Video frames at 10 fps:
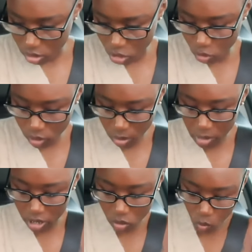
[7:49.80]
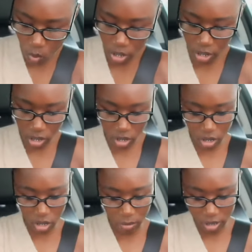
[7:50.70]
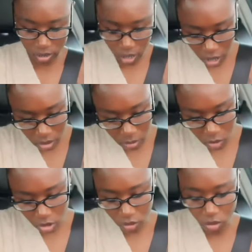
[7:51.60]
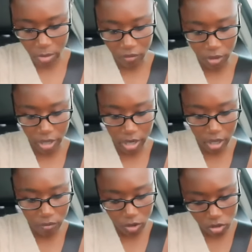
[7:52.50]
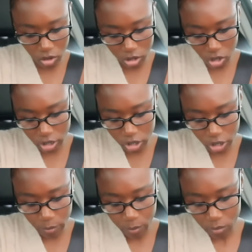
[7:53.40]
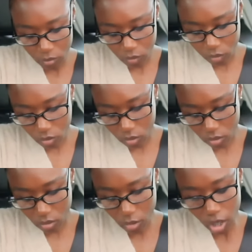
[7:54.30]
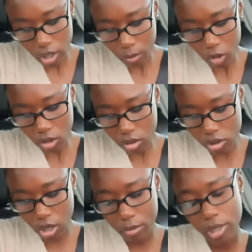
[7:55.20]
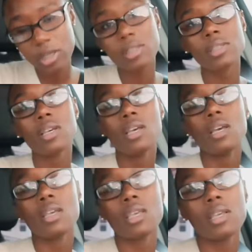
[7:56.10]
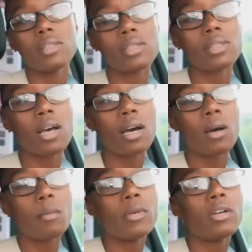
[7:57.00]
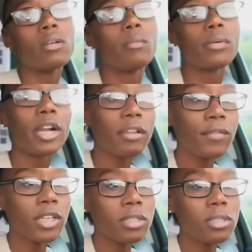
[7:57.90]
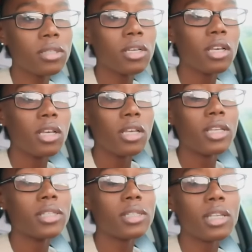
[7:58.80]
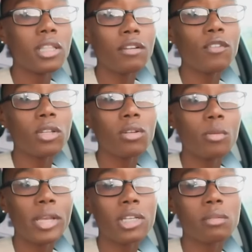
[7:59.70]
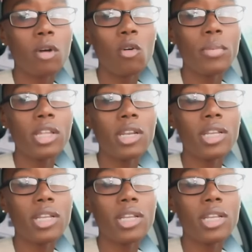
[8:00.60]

do some of this work. In the meantime, I'm going to throw my freaking headphones on the charger. Yeah, I'm going to go to Starbucks, get some breakfast, and sit there for a little bit because I'm hoping